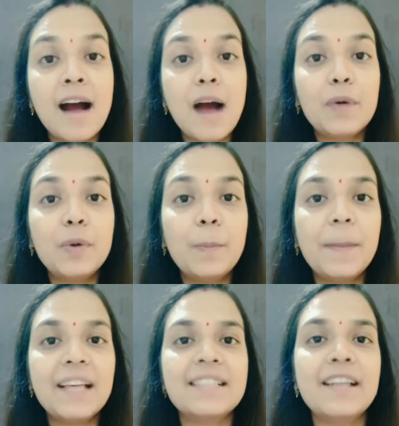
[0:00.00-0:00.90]
How to
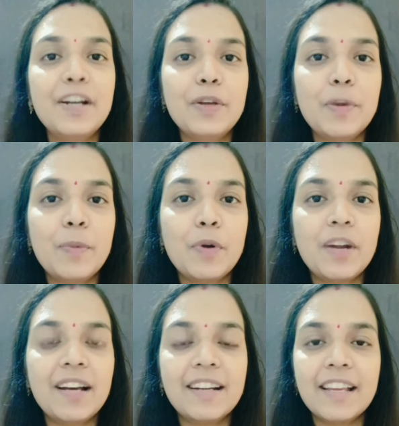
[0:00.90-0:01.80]
present your
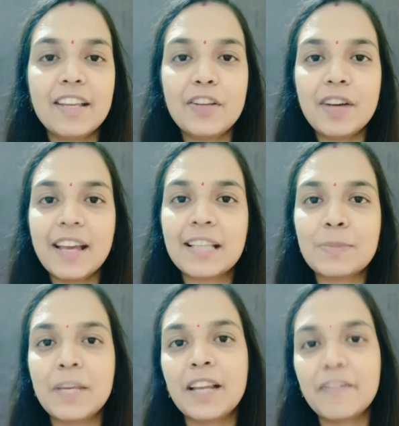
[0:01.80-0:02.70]
product in your
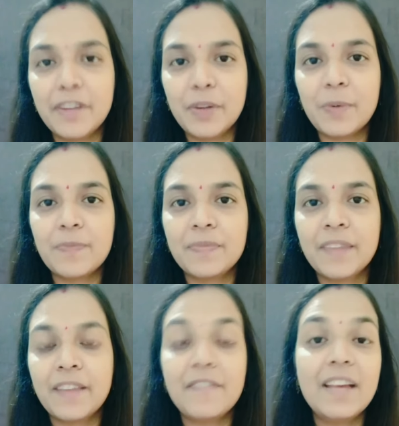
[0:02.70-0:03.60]
explainer video?
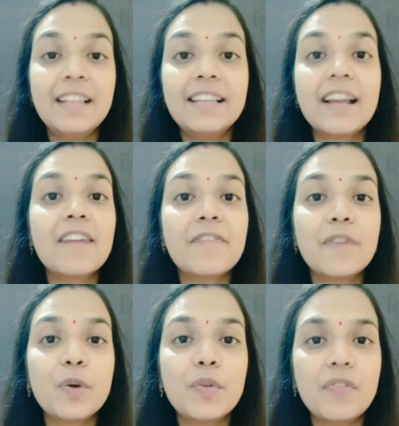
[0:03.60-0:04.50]
Well, there are
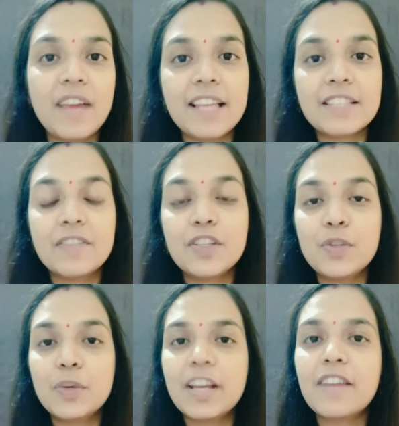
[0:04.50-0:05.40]
few ways which
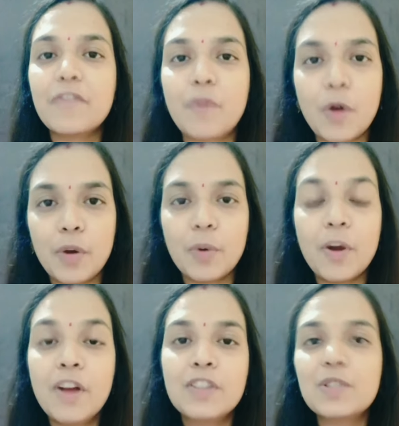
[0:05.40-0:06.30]
you can follow
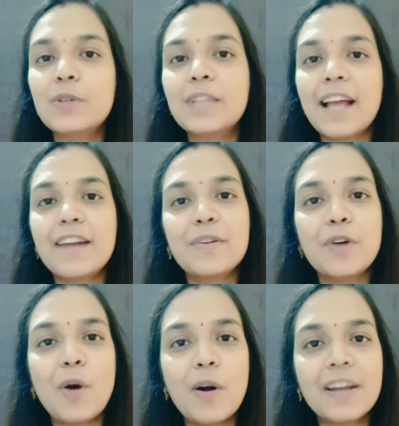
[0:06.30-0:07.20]
so that
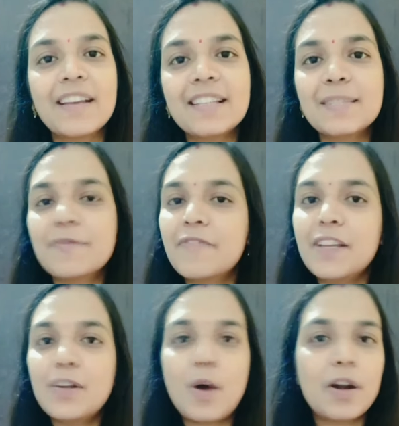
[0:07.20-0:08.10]
your audience
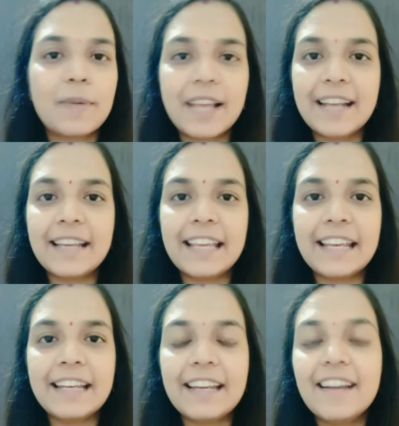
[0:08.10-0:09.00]
will not get
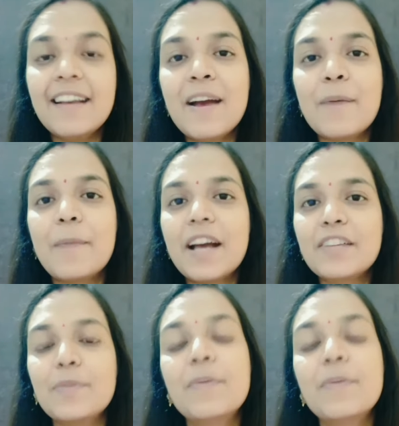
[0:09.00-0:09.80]
irritated by